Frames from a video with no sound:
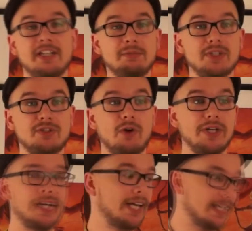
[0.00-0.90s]
tell me a
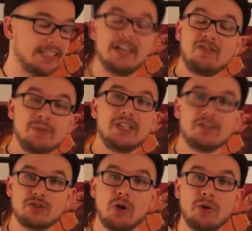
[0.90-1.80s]
story, give me
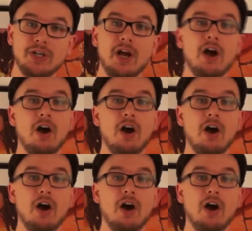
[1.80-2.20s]
the story.